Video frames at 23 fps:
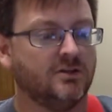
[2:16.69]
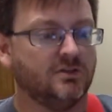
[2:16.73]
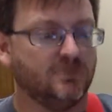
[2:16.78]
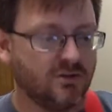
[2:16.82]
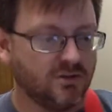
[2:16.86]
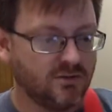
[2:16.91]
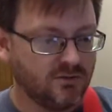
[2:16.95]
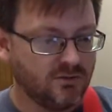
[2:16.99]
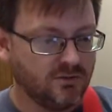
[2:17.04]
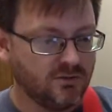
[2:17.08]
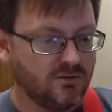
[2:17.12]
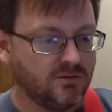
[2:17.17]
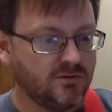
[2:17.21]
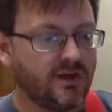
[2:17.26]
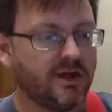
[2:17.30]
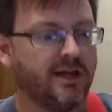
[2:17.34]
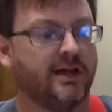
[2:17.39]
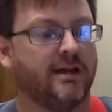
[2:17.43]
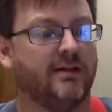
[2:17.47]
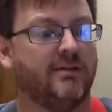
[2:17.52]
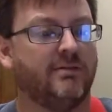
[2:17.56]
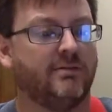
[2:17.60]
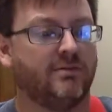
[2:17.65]
2
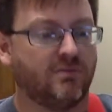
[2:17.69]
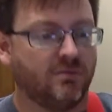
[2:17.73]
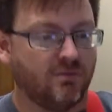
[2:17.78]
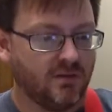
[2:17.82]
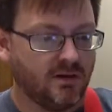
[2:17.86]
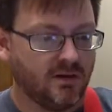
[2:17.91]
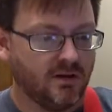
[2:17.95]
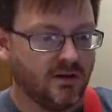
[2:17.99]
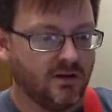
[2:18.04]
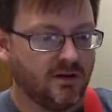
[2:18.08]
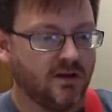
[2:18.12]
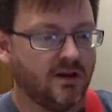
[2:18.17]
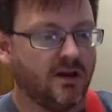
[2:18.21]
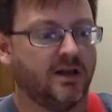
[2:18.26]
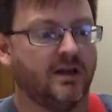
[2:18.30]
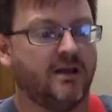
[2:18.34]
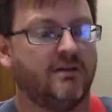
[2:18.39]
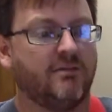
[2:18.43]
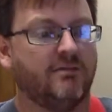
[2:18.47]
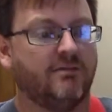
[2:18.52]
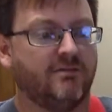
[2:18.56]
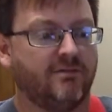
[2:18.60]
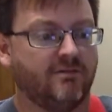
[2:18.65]
and 3
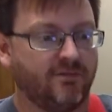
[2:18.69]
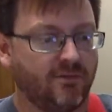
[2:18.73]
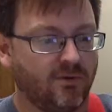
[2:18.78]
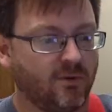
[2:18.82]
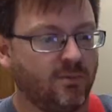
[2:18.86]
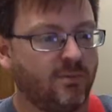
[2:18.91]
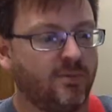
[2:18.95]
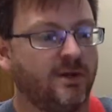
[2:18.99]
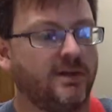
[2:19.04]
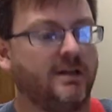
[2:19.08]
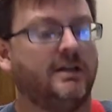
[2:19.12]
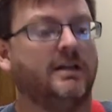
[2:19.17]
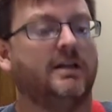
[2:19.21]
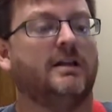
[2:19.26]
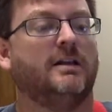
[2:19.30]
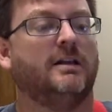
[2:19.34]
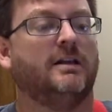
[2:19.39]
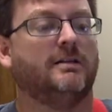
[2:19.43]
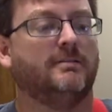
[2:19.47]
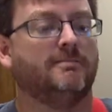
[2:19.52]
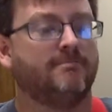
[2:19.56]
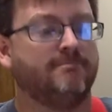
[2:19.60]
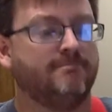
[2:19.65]
and 4
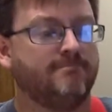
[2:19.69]
beginning.